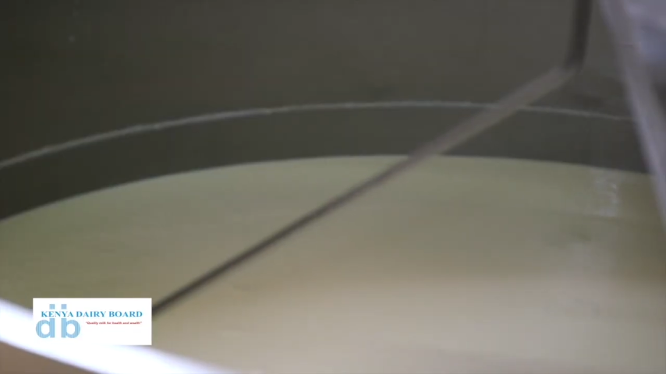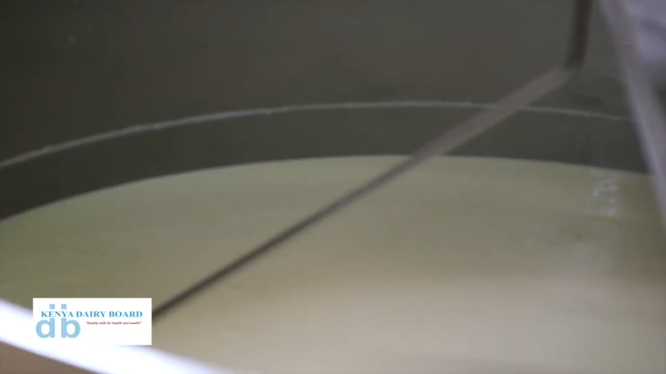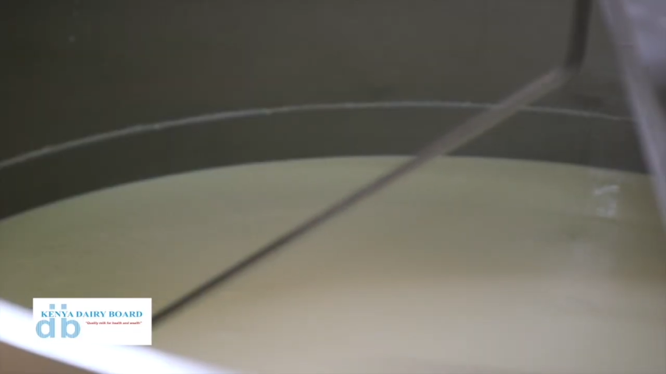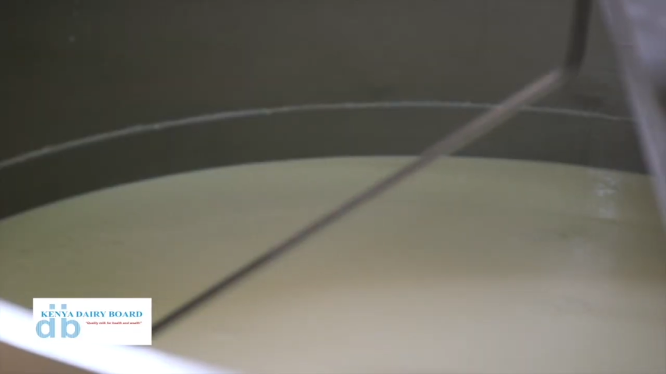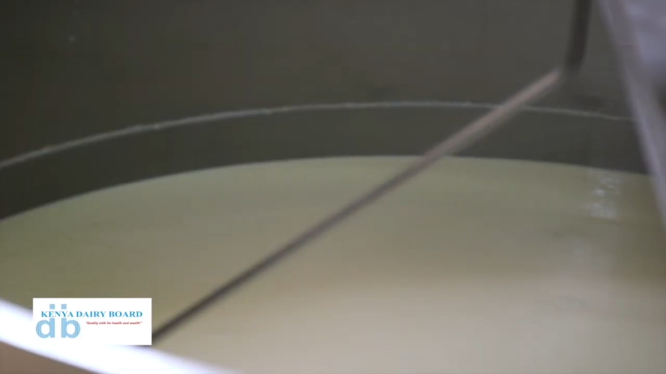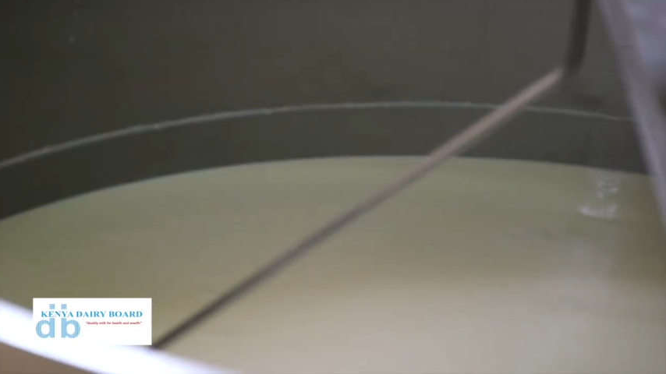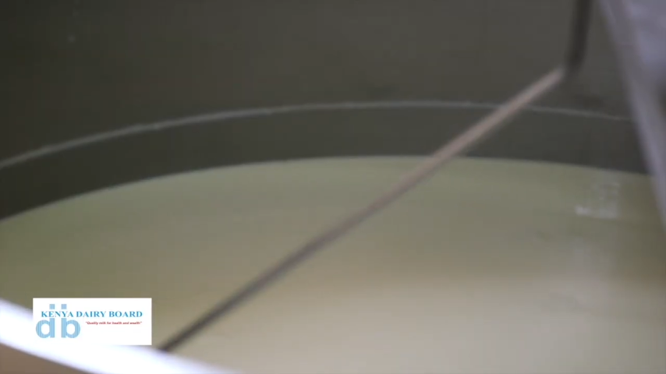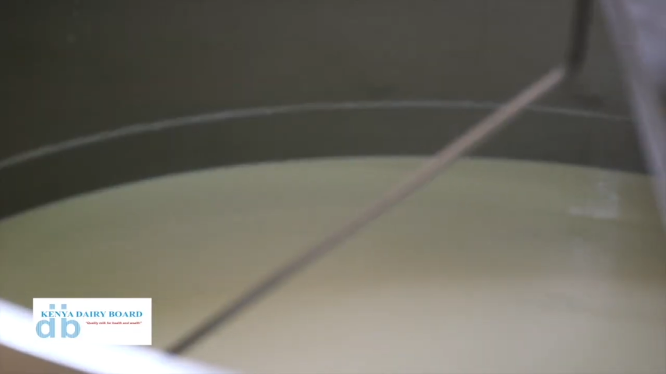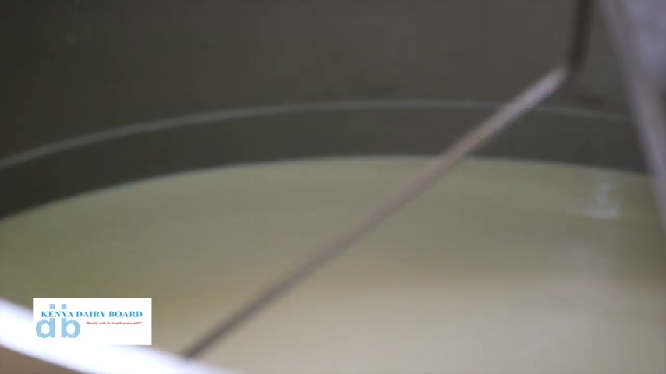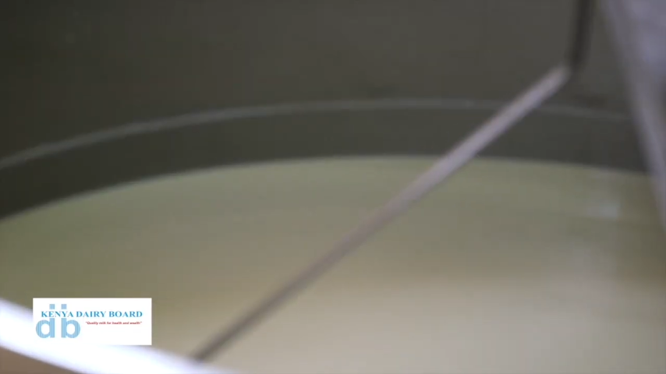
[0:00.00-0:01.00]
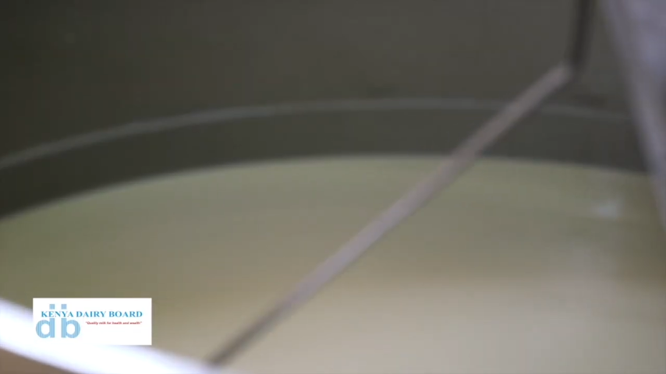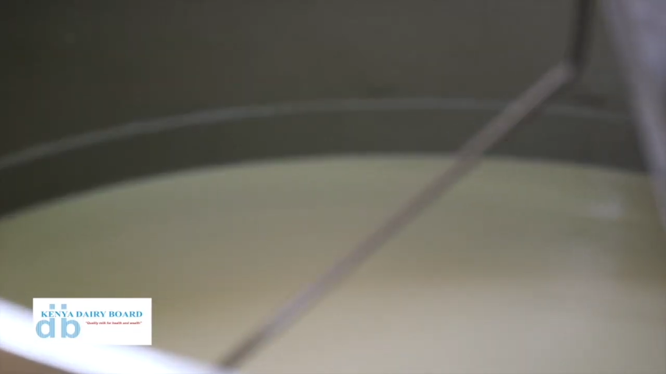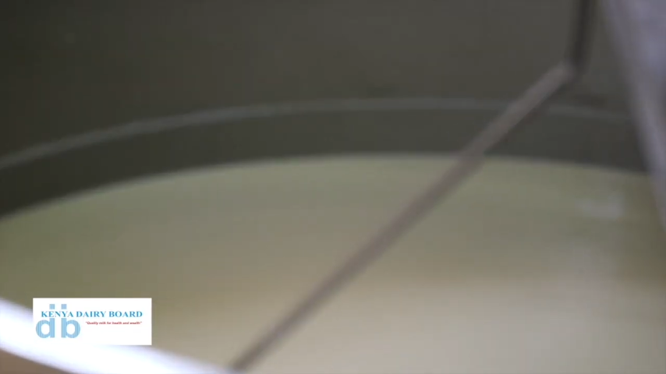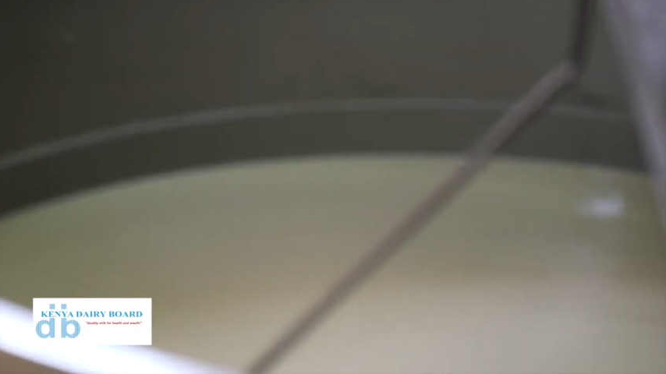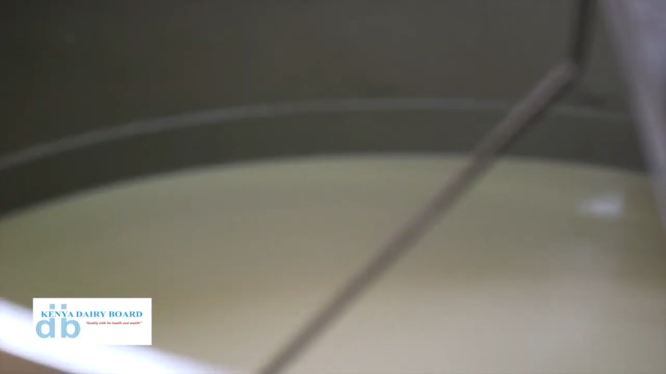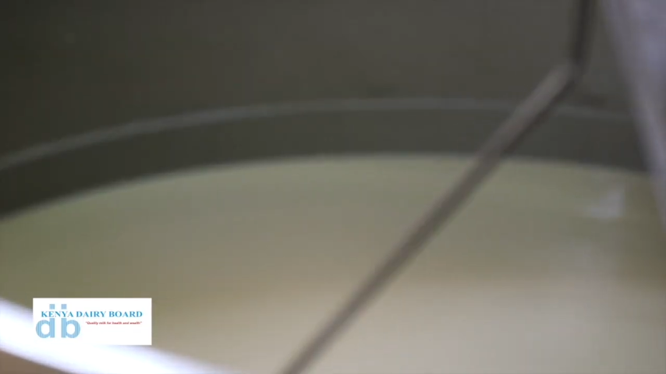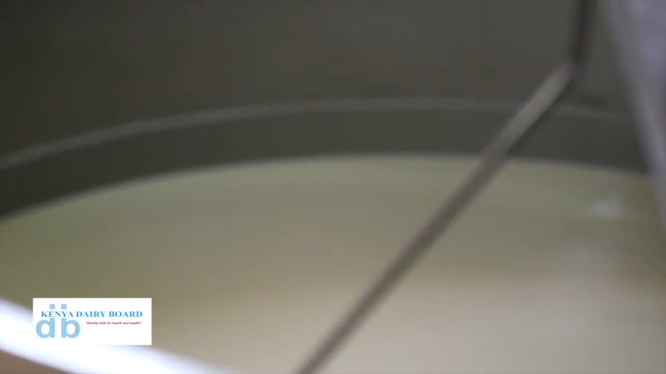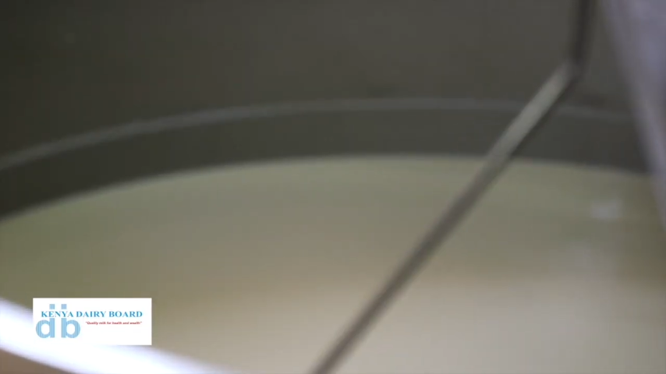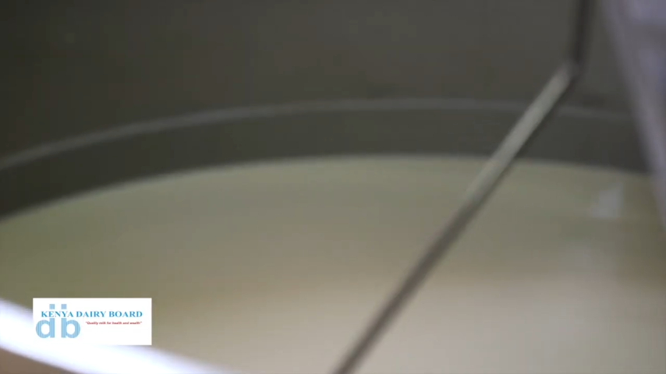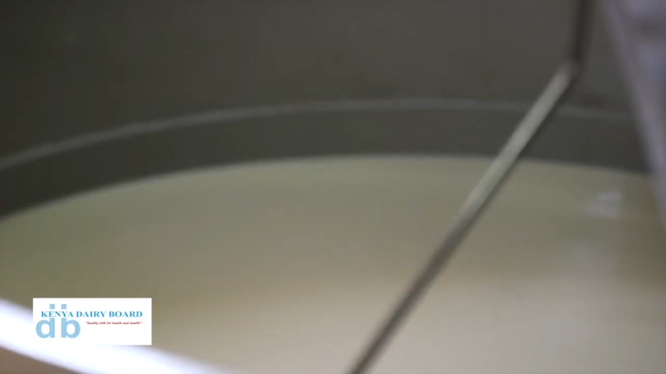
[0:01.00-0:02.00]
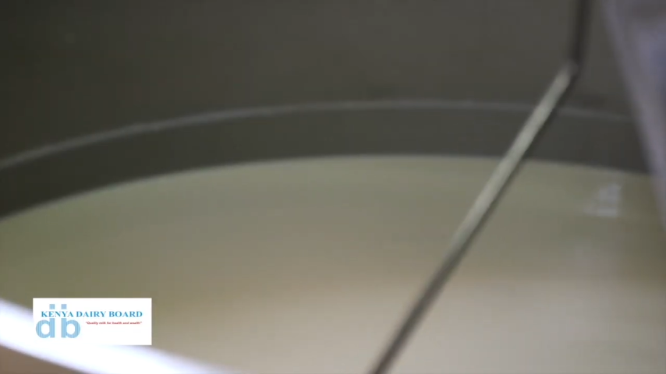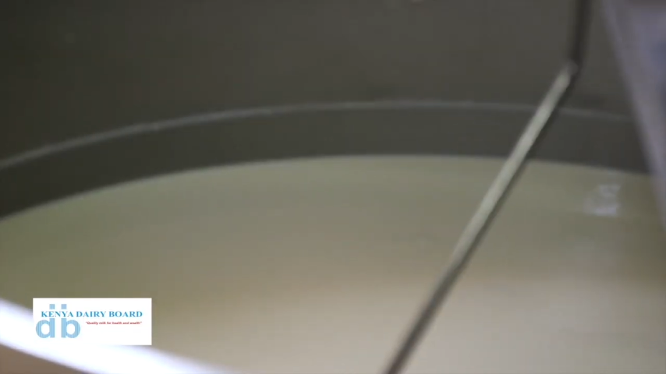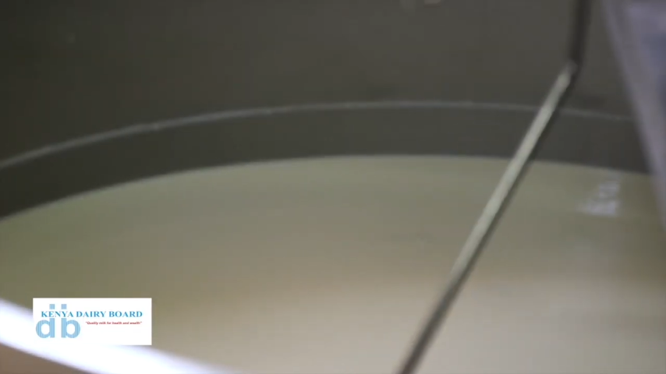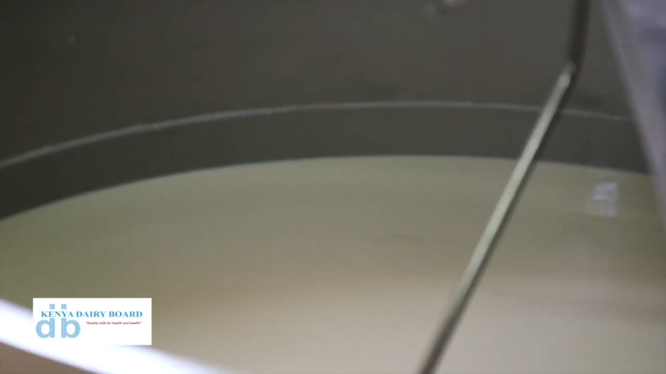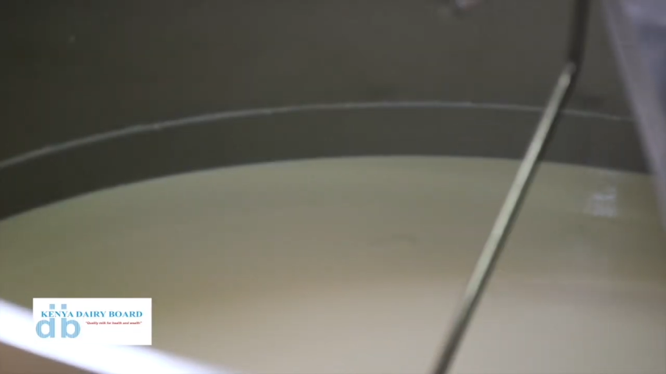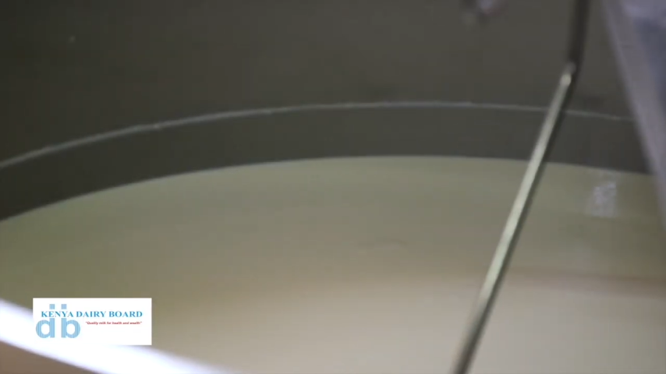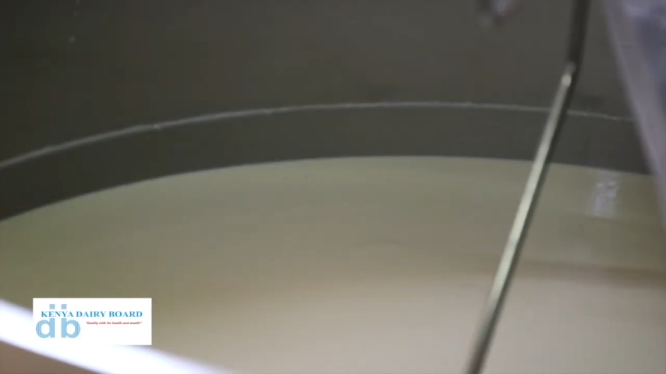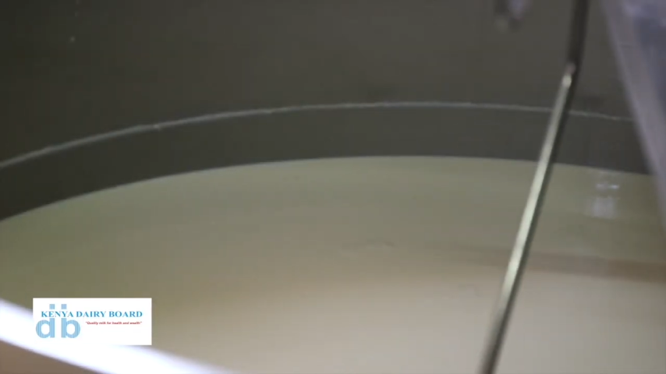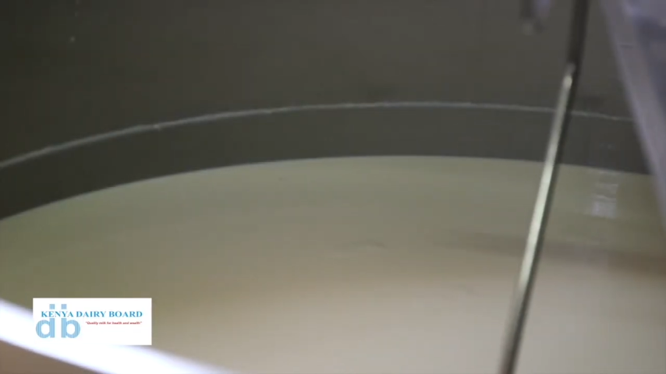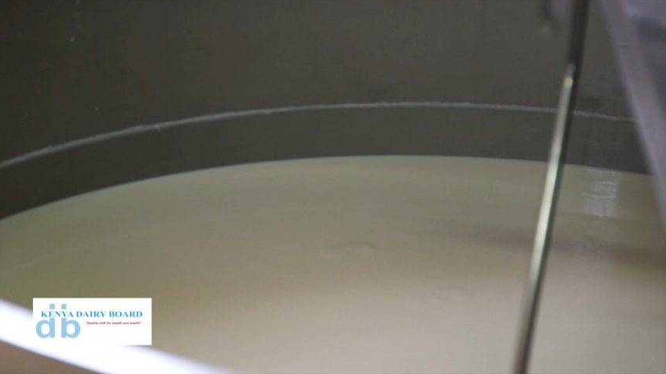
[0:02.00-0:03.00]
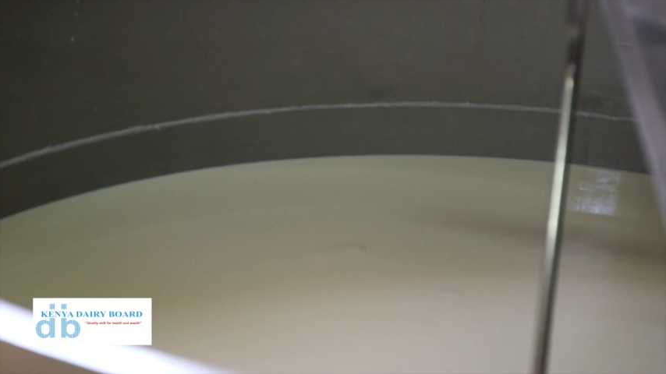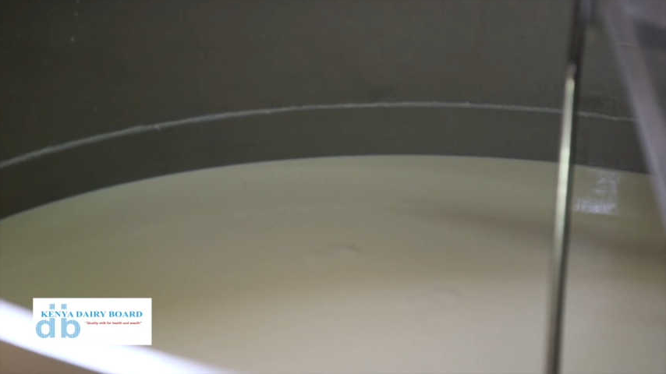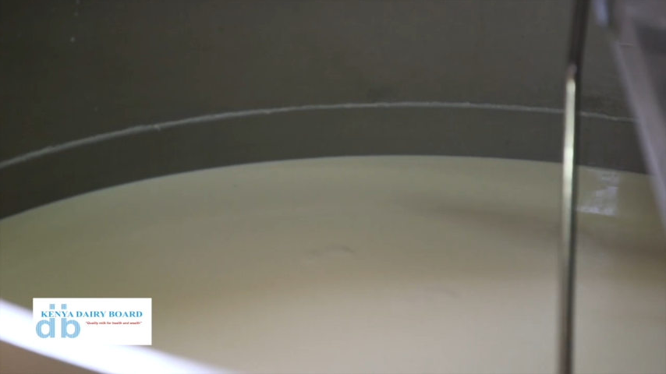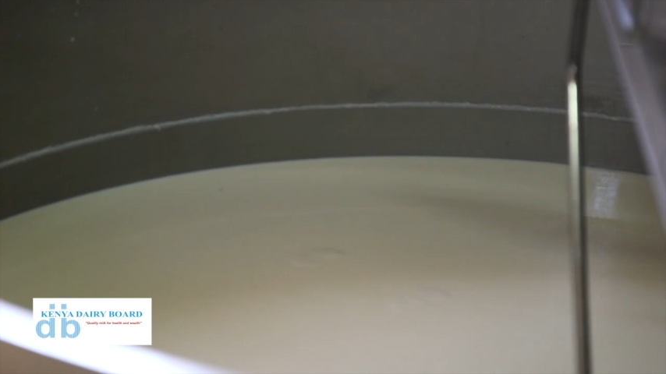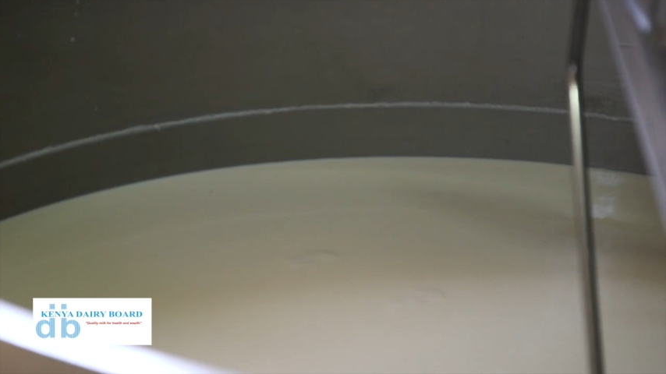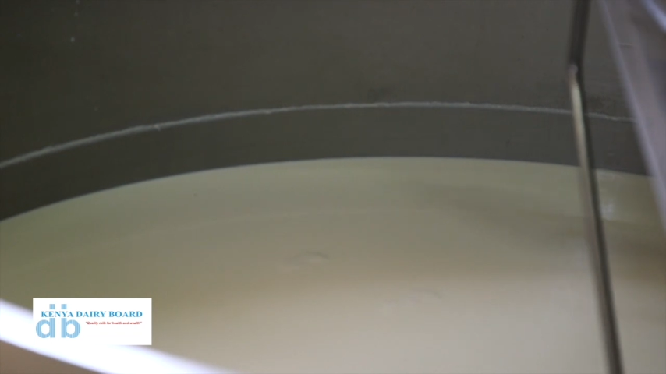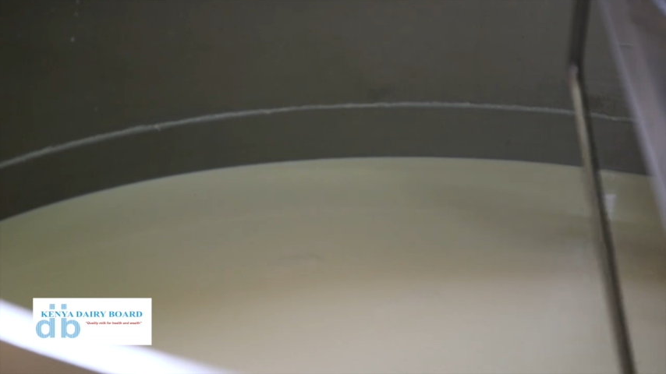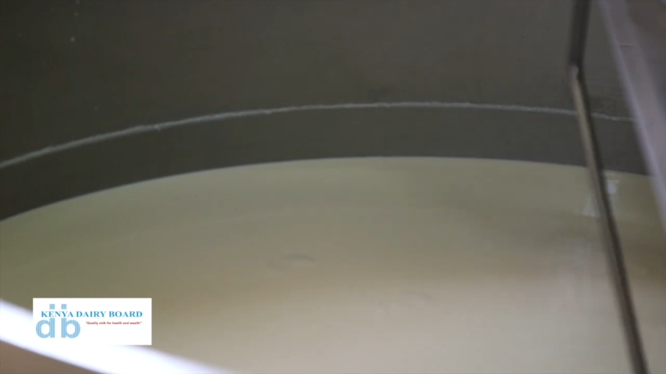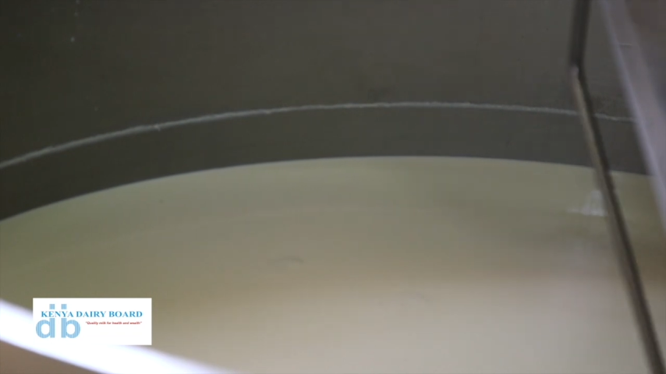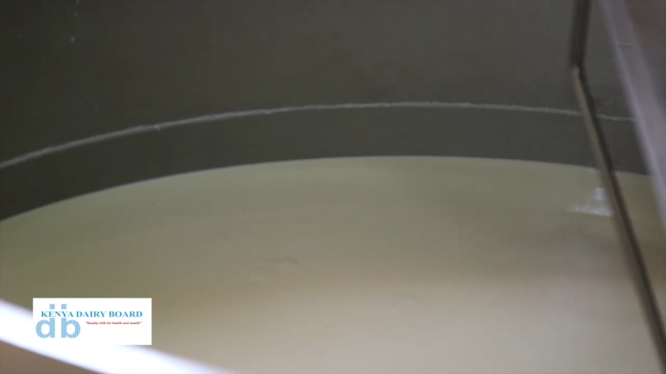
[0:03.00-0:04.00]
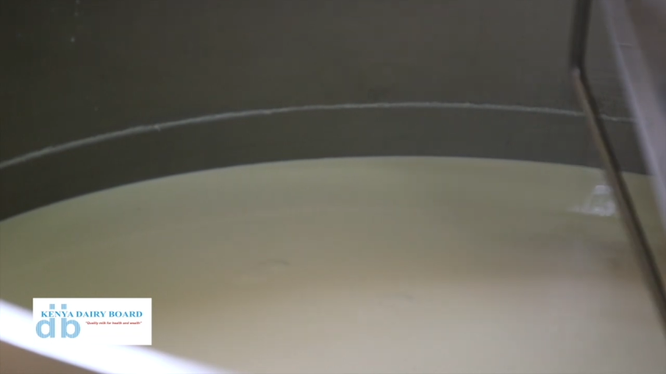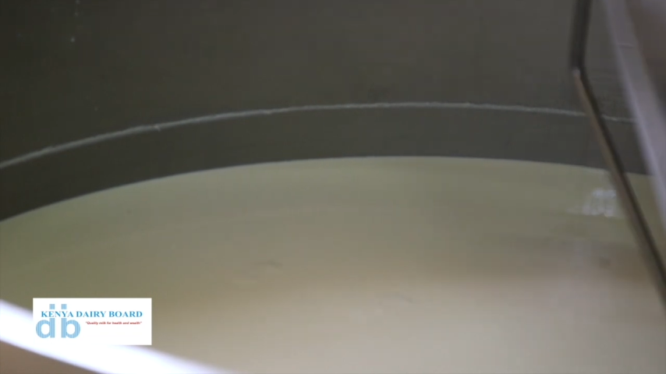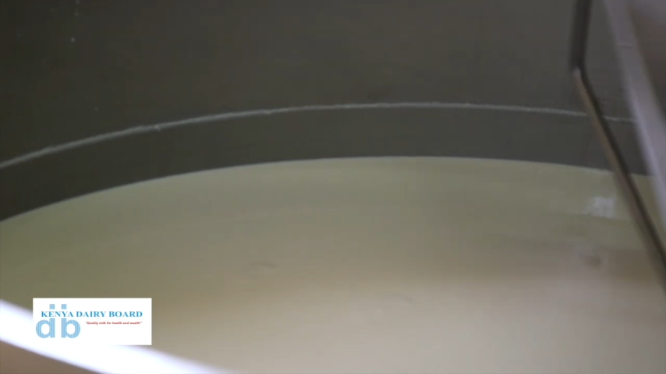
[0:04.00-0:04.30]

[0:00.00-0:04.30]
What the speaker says: [unreadable: no face in view]